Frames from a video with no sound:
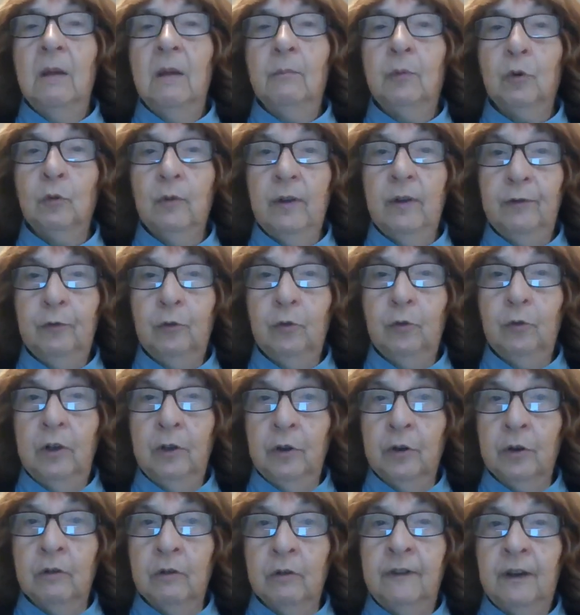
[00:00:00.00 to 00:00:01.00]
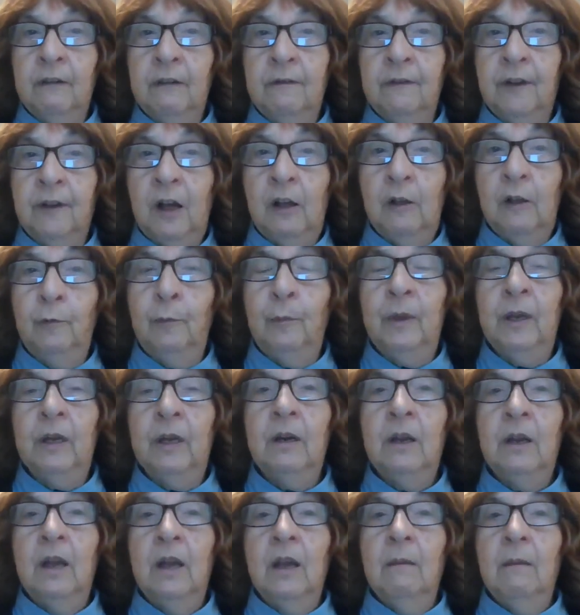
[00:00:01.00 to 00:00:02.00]
Peripheral nerve
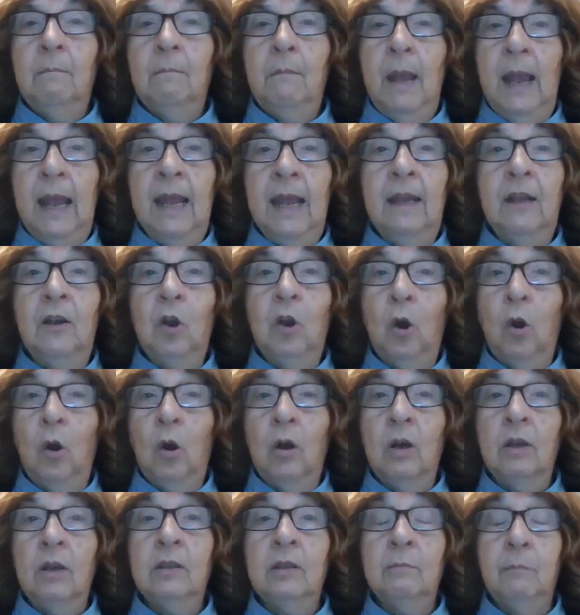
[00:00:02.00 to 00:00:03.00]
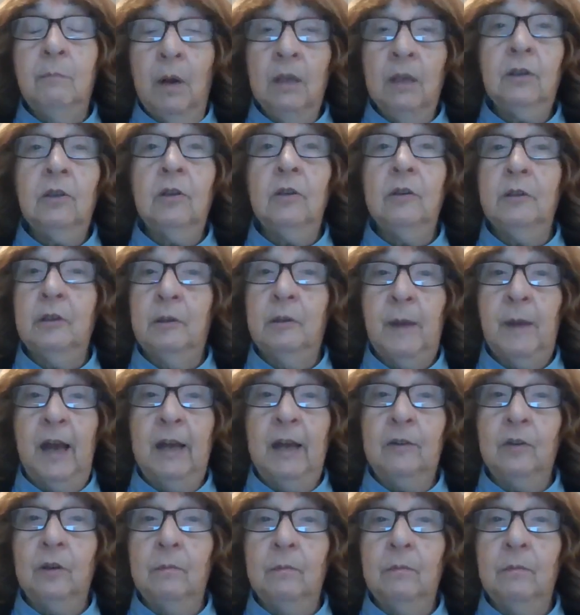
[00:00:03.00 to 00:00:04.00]
involvement may cause muscle
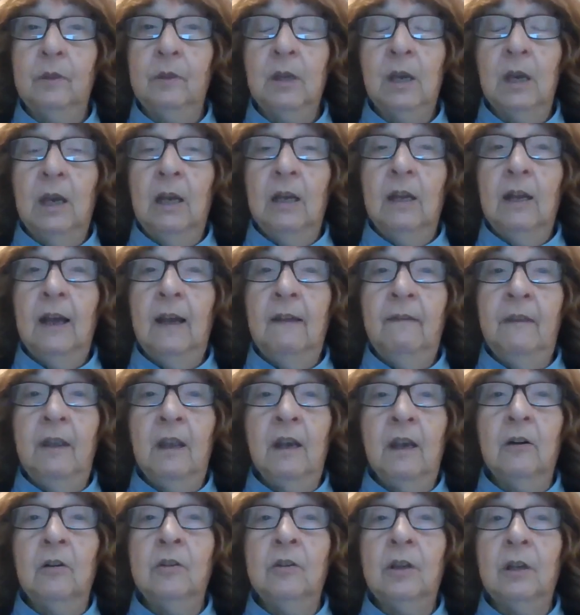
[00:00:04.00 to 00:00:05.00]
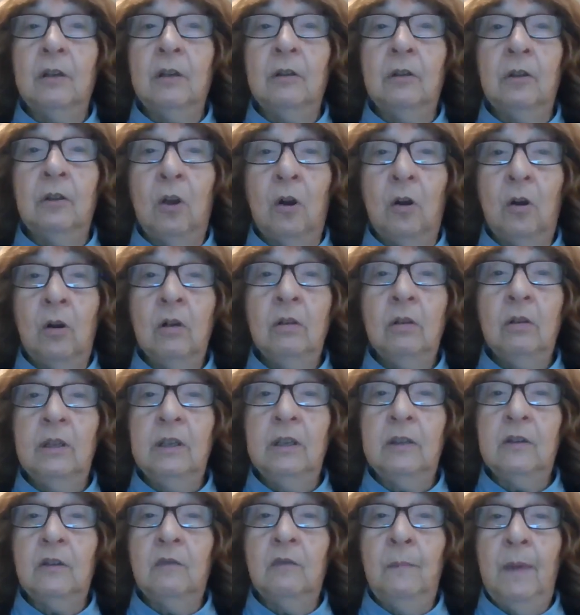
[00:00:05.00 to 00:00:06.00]
spasms, and there's a long
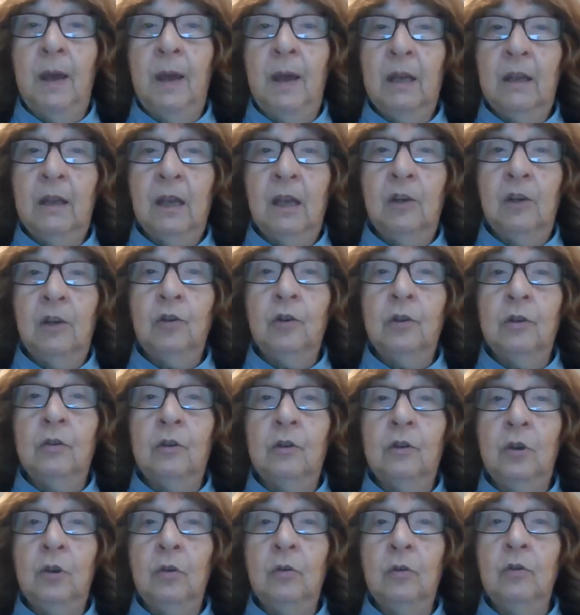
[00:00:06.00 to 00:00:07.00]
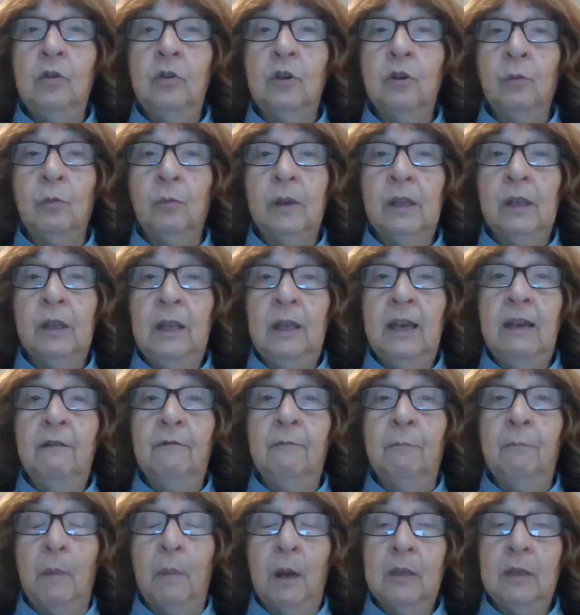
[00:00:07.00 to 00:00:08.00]
list of medications used to
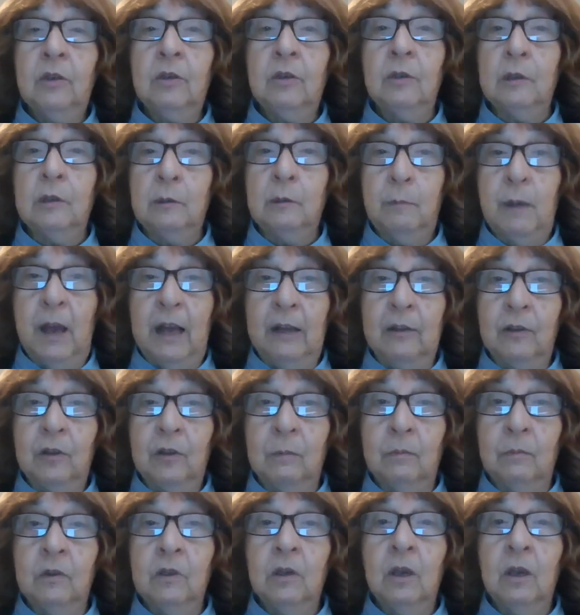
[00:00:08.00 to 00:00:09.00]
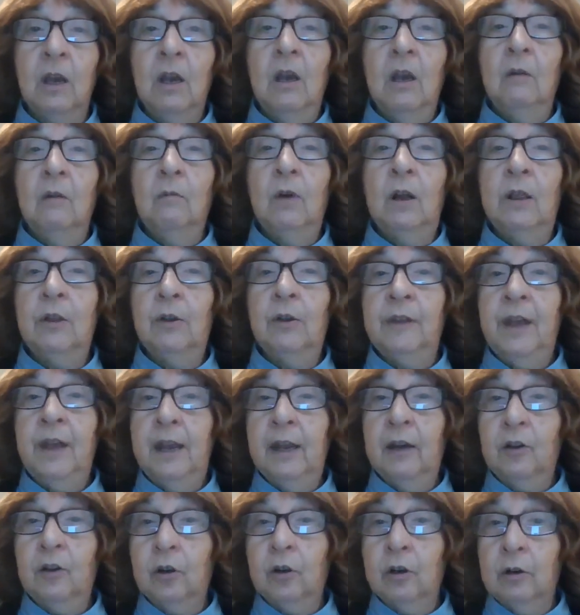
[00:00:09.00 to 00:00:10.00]
relieve muscle spasms, whether
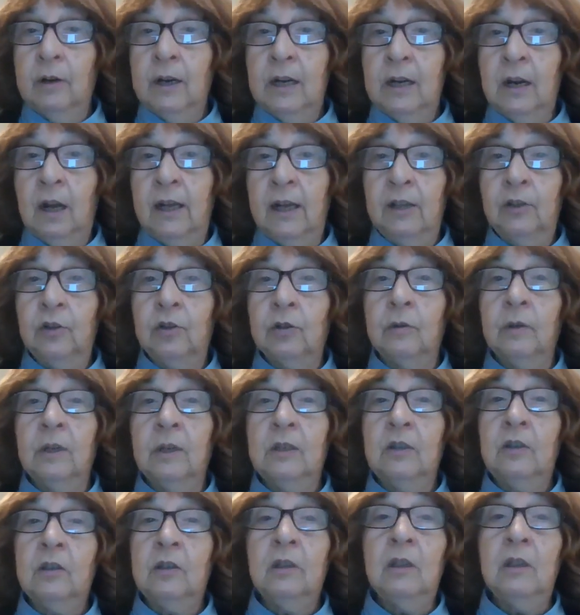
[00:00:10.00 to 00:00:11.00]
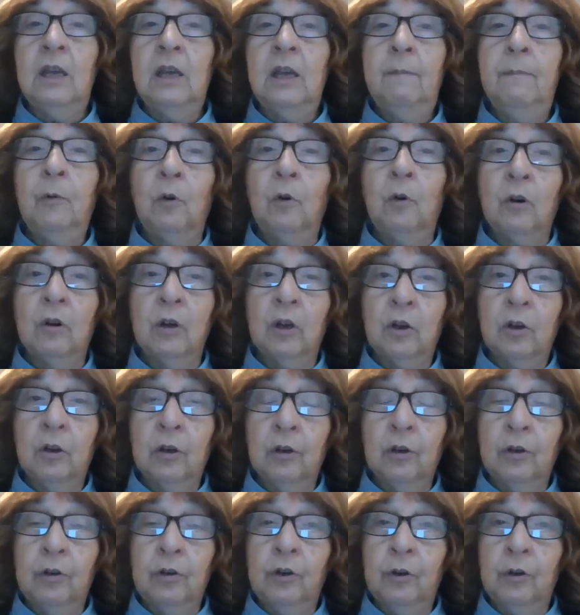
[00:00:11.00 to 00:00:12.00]
they occur at night during sleep or
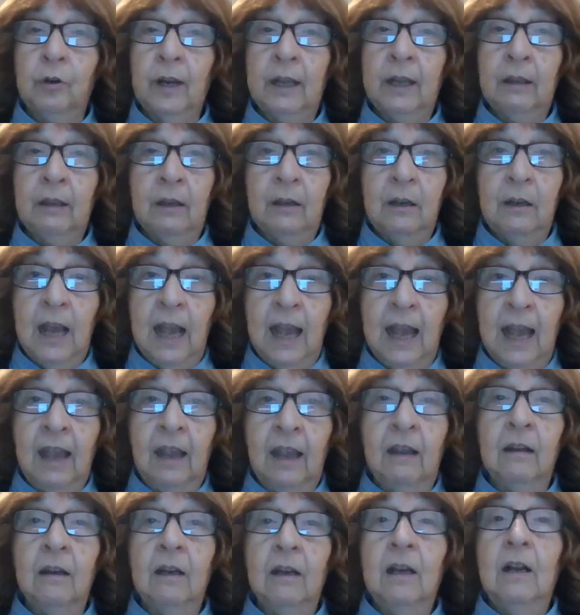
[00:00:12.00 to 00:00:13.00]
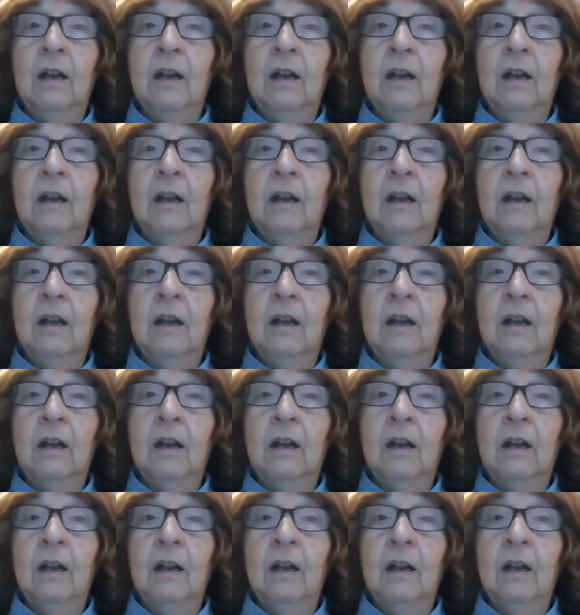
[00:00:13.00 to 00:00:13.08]
occur during the day.